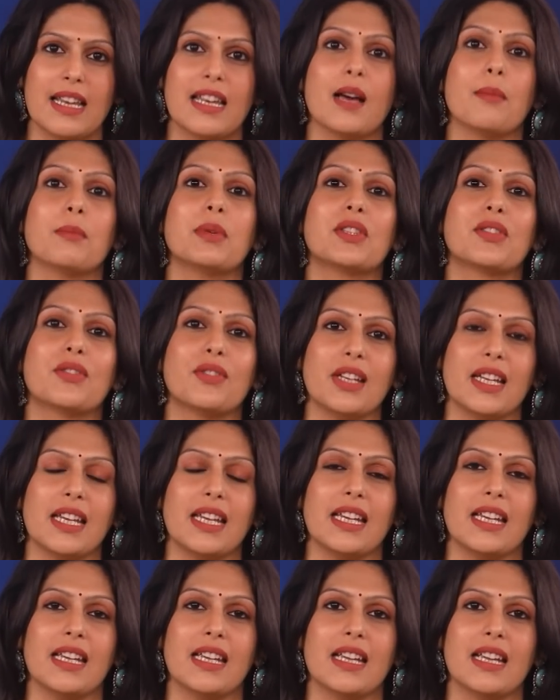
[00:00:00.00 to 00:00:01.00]
Number three,
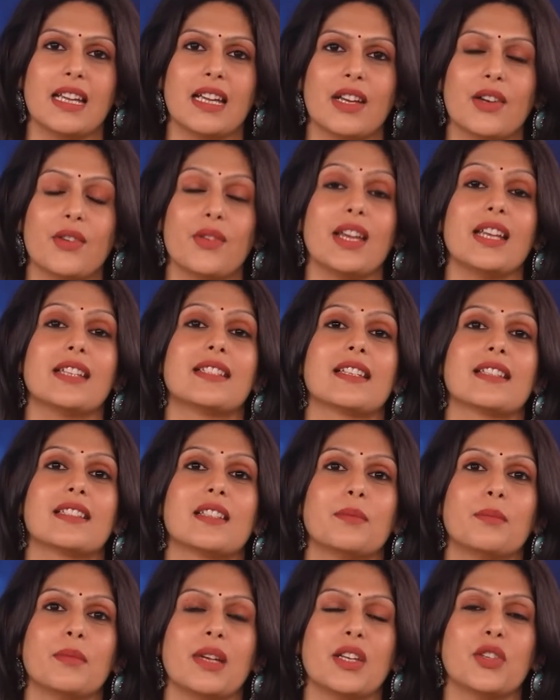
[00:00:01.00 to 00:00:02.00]

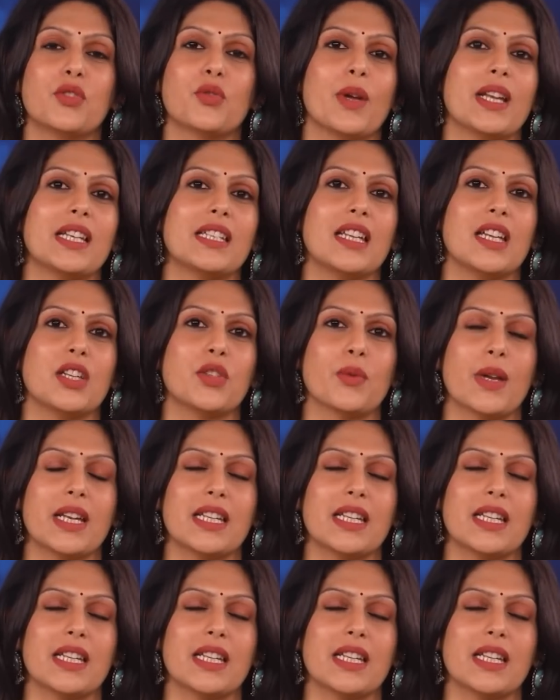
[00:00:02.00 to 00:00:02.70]
racism in 2023.